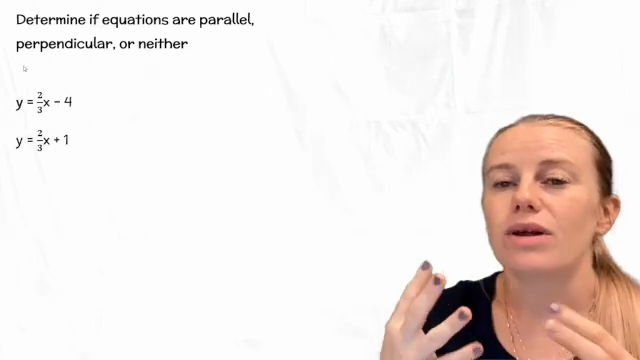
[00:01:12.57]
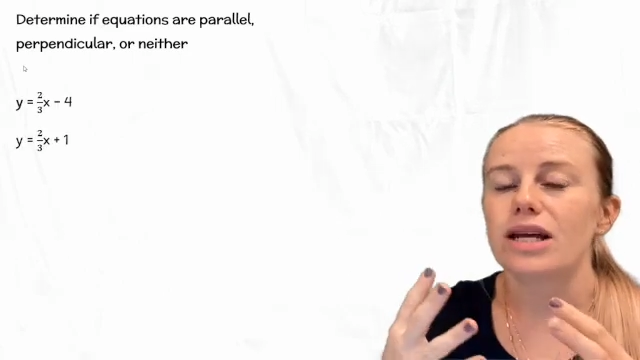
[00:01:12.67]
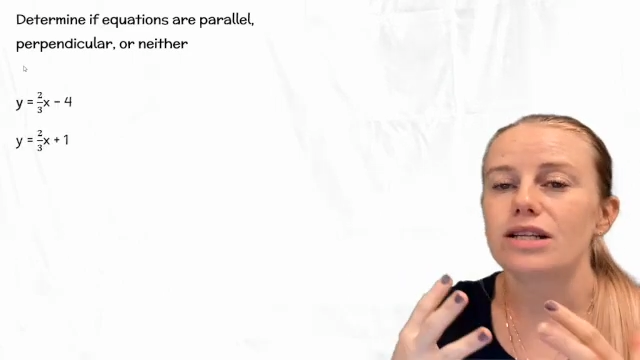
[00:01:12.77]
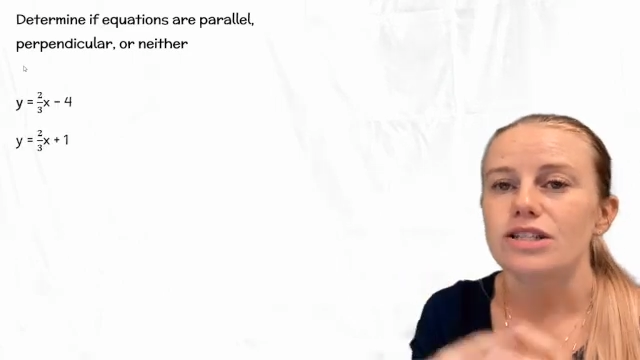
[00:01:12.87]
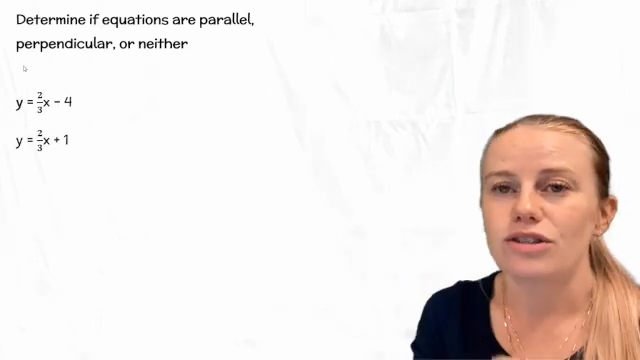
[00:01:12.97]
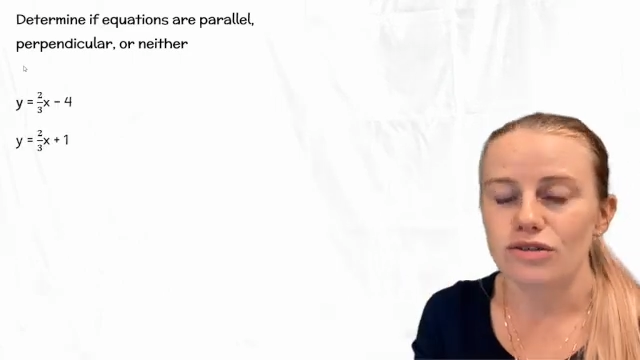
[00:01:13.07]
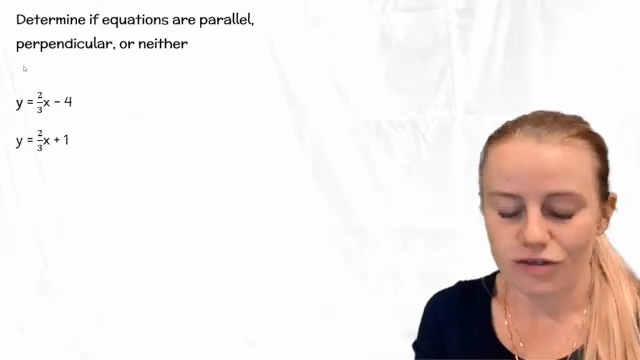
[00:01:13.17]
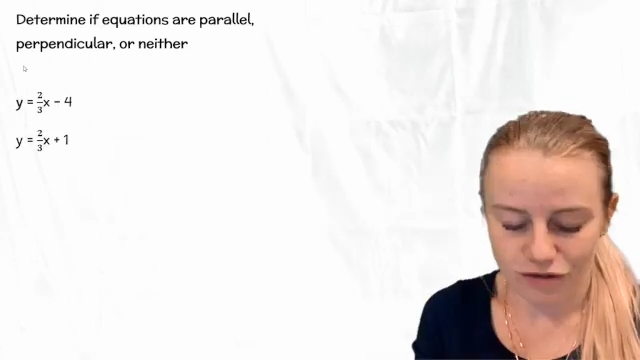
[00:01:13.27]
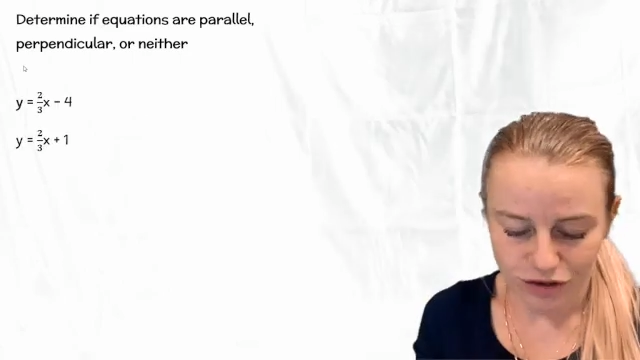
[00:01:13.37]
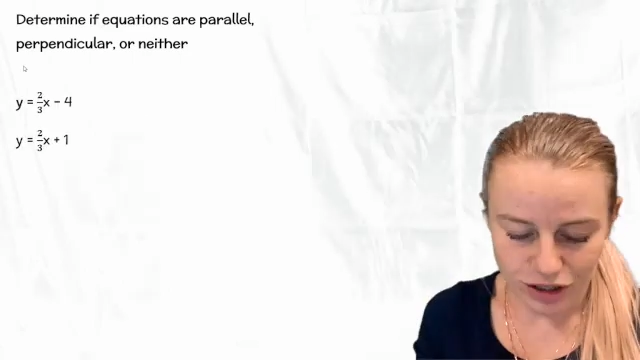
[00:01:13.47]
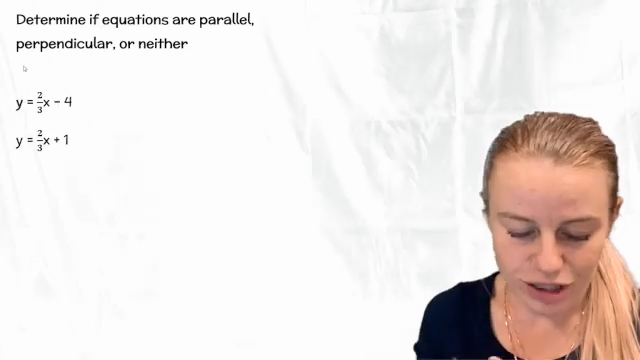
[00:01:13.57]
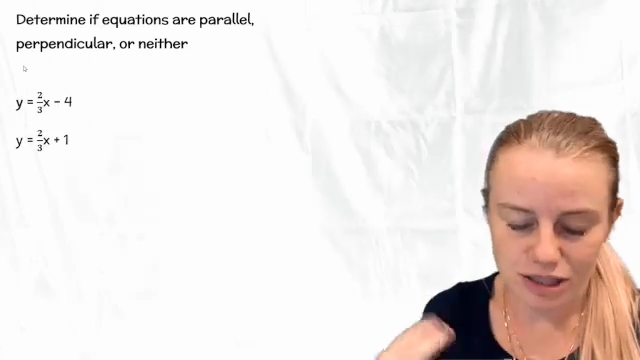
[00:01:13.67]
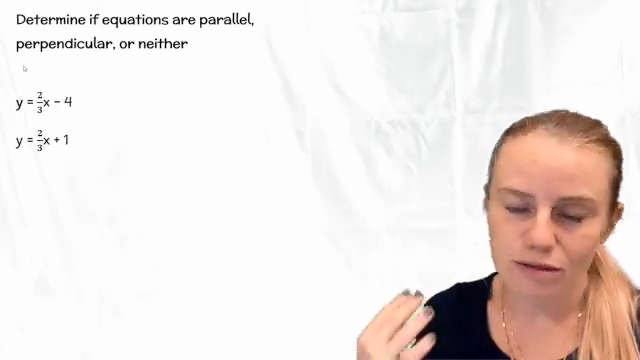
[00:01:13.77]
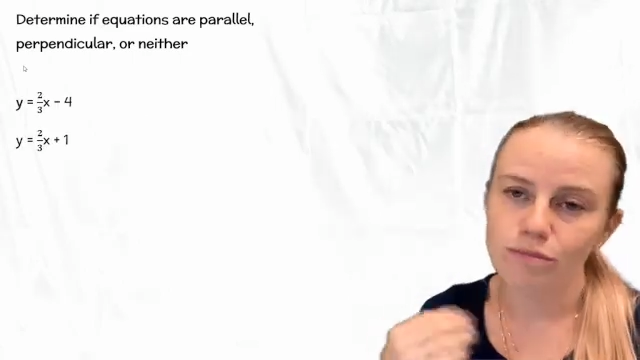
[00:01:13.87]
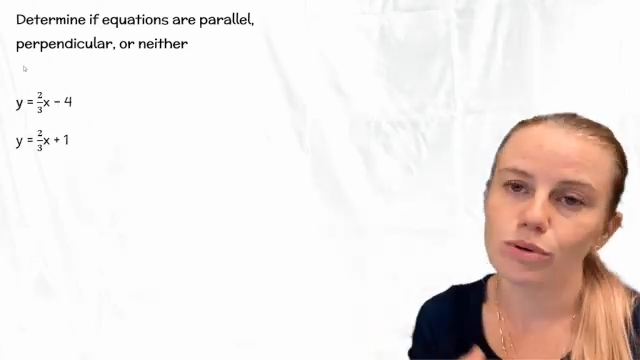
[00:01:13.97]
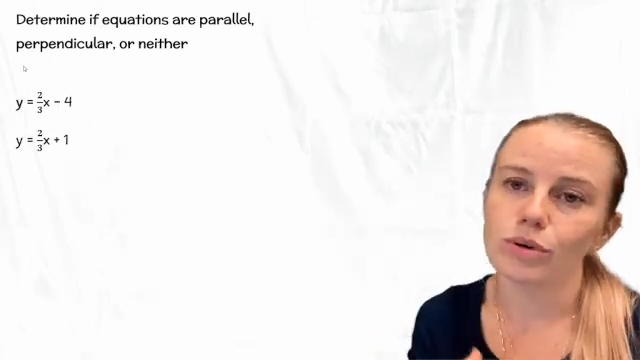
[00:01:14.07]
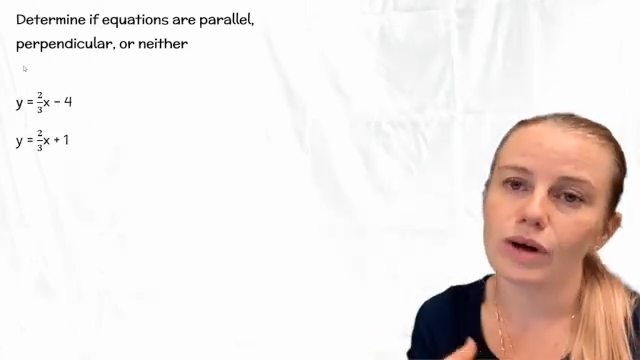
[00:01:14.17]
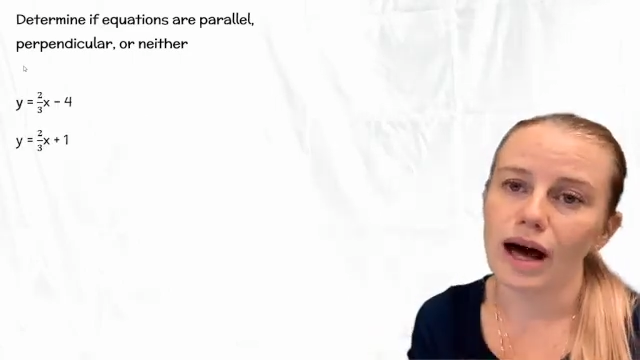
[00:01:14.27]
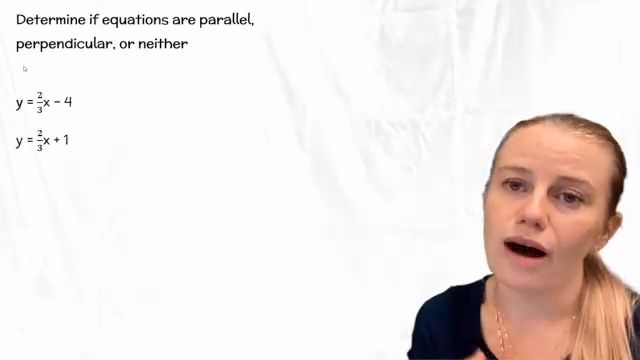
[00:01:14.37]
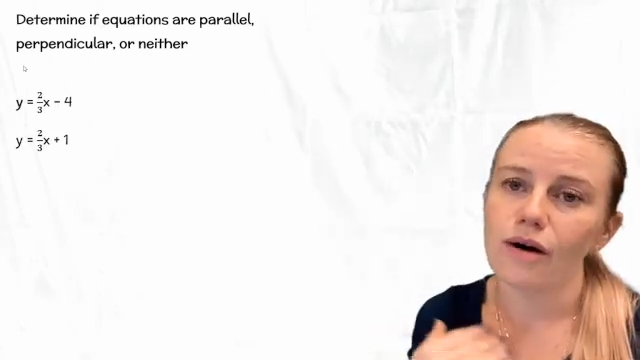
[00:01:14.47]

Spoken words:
We need to first pull